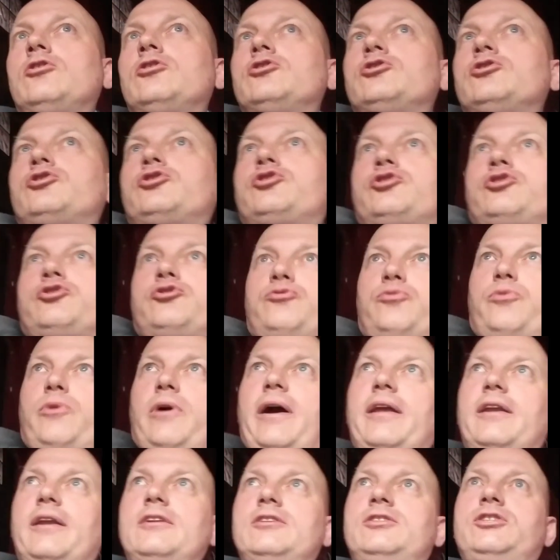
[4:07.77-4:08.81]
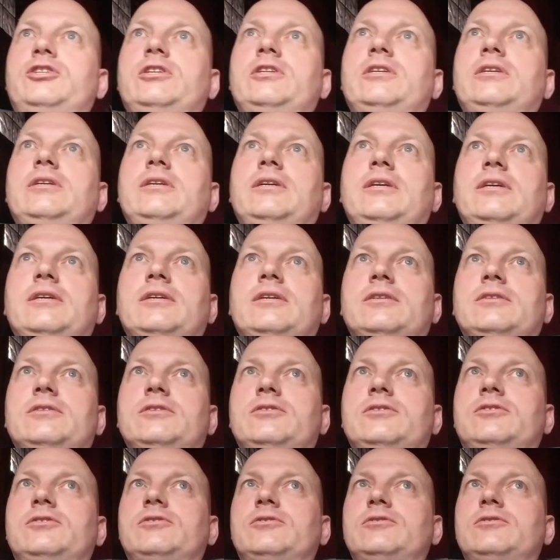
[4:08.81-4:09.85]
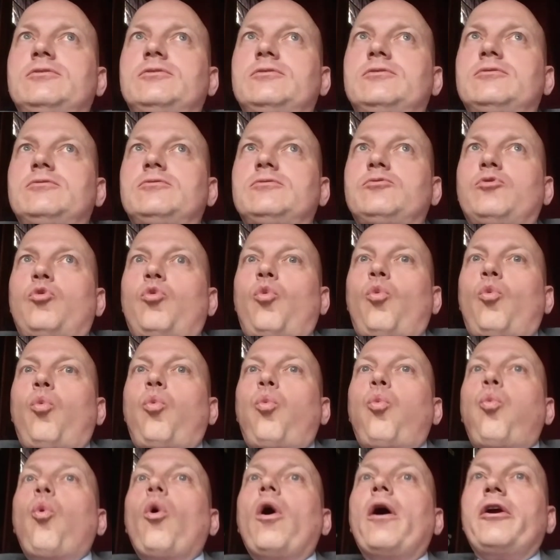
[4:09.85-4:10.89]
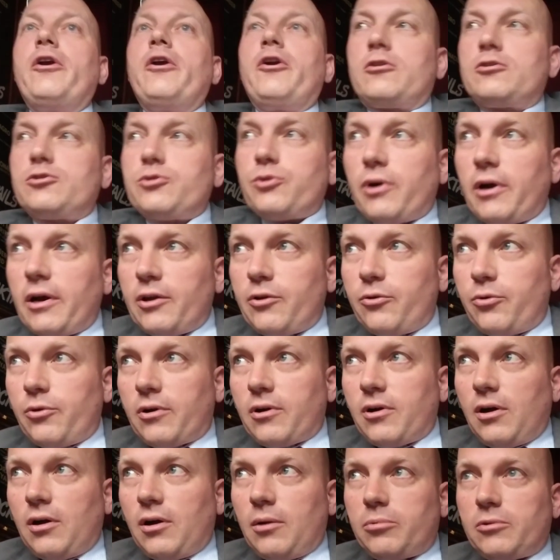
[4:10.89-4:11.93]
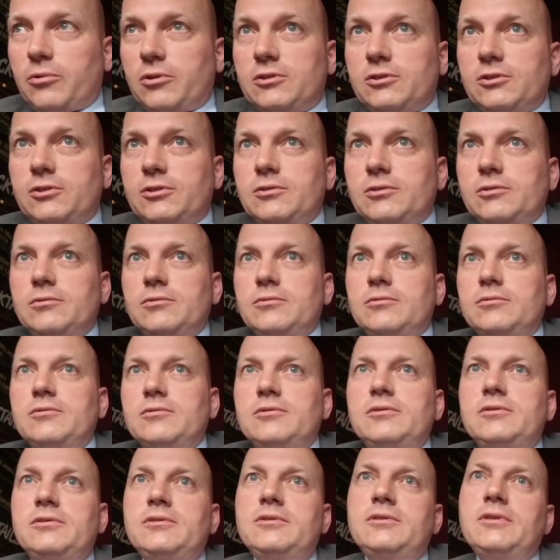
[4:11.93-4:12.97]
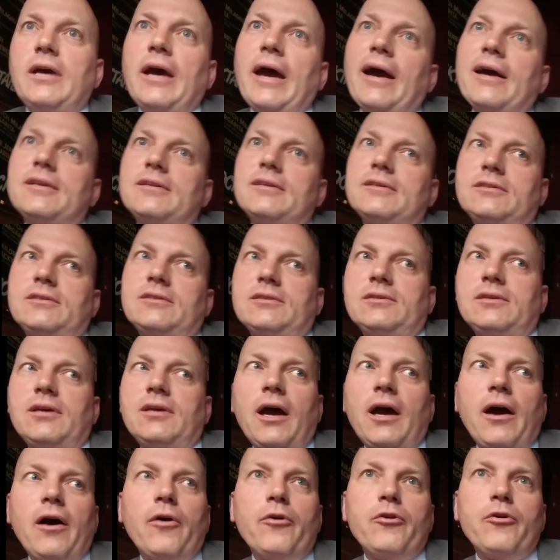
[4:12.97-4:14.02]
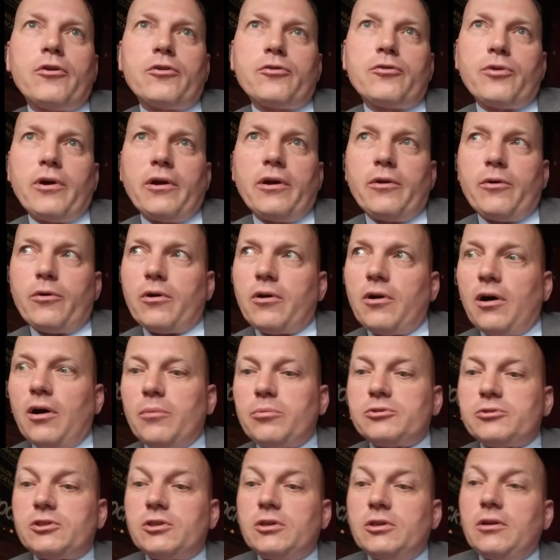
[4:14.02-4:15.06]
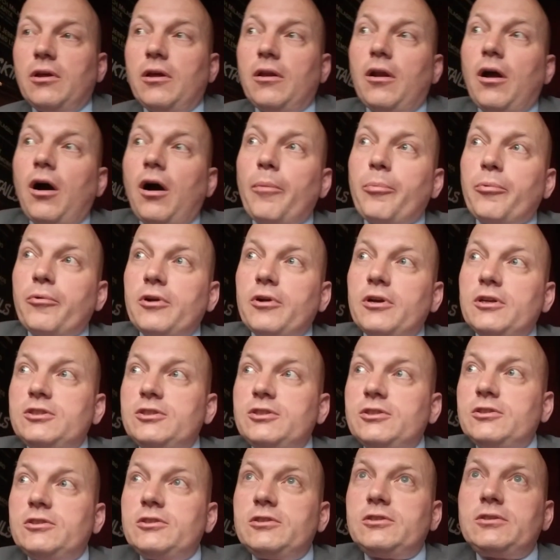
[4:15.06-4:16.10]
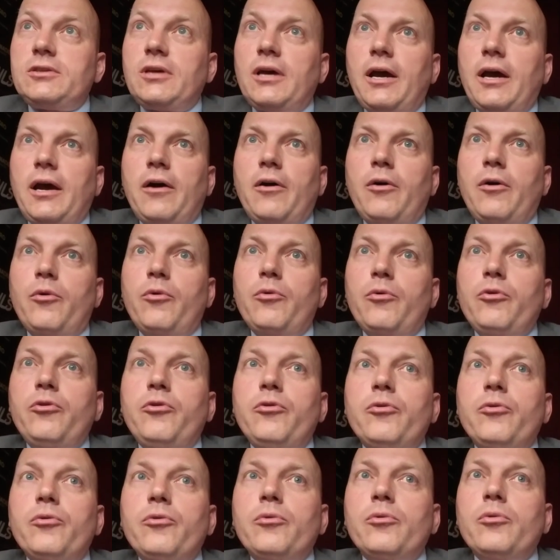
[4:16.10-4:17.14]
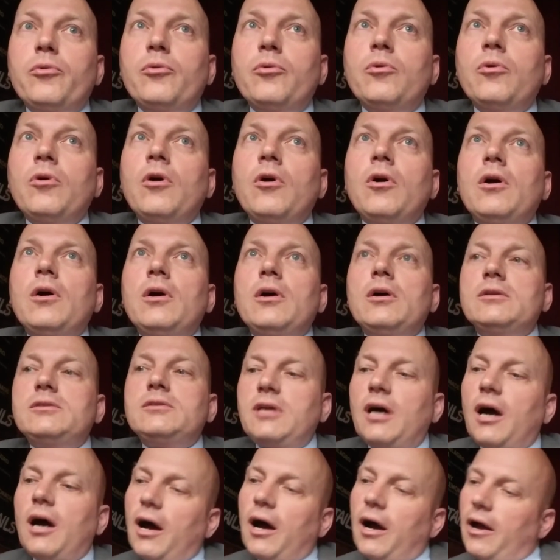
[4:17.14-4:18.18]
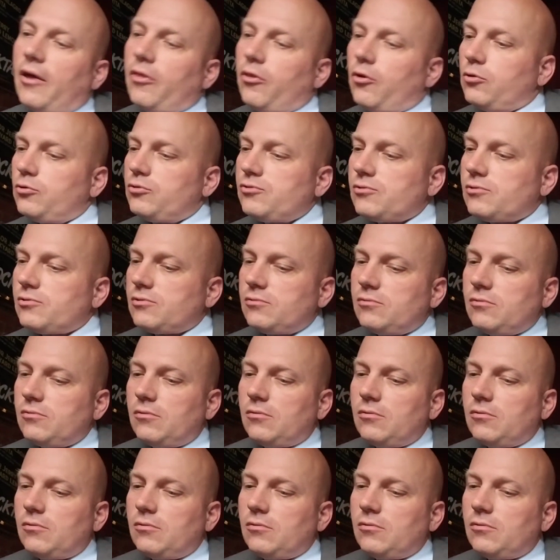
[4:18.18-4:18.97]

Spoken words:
Strategy is what you're trying to accomplish. Tactics is how you're trying to accomplish it, and operations is how you tie those